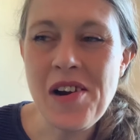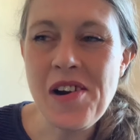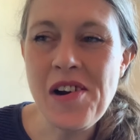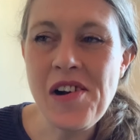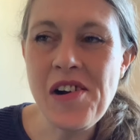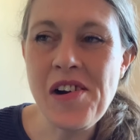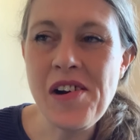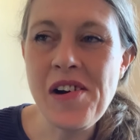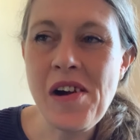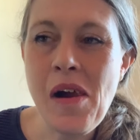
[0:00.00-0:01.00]

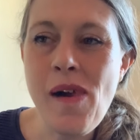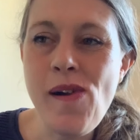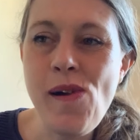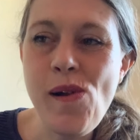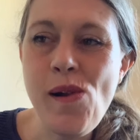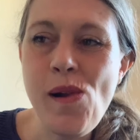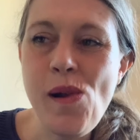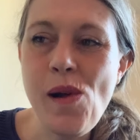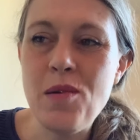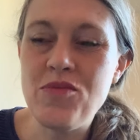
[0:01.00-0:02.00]
uh,
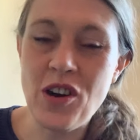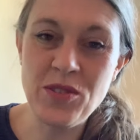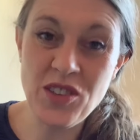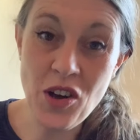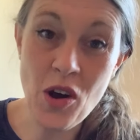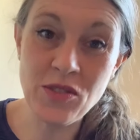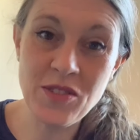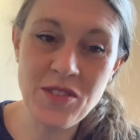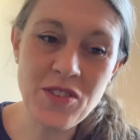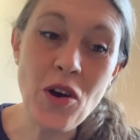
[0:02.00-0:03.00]
pros and
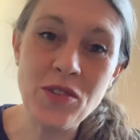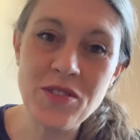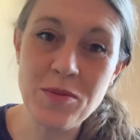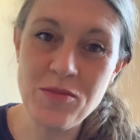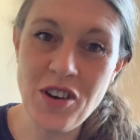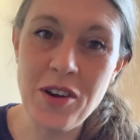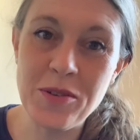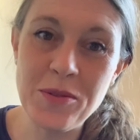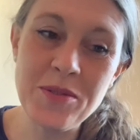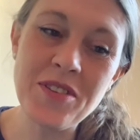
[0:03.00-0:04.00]
cons, cons and
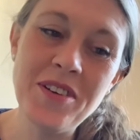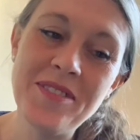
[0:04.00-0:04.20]
pros.